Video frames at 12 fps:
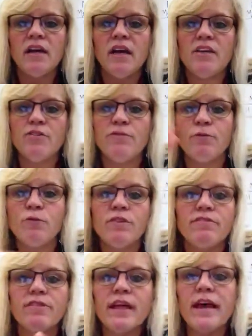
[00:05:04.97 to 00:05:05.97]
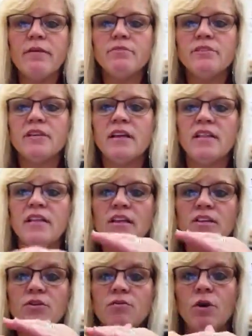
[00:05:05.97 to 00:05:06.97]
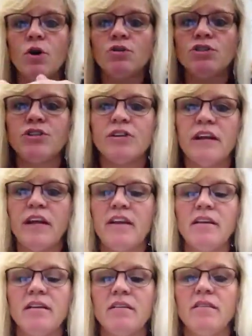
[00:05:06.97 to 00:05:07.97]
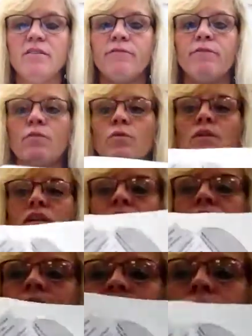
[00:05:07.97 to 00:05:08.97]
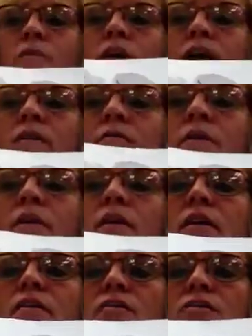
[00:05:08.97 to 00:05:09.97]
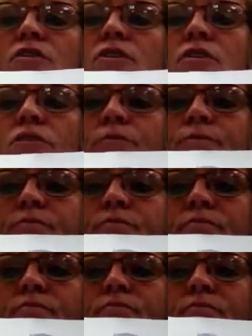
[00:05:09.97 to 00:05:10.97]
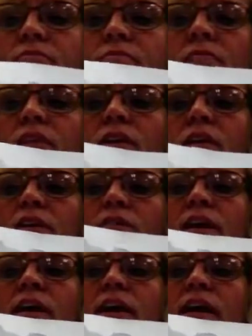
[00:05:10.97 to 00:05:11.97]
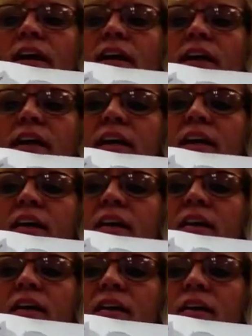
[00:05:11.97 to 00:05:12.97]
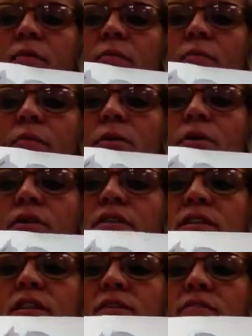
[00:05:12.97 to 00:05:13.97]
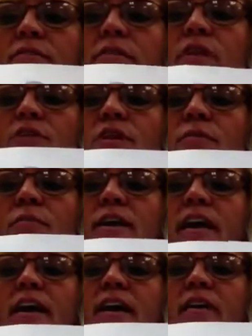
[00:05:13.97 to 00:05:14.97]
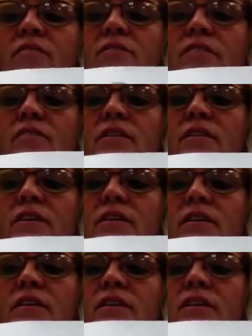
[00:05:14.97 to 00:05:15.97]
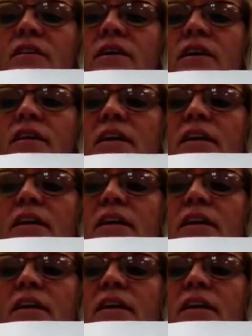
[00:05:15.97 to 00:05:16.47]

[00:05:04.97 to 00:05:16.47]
and you fold the flaps and then you alternate the folding, okay? So if I put volume down and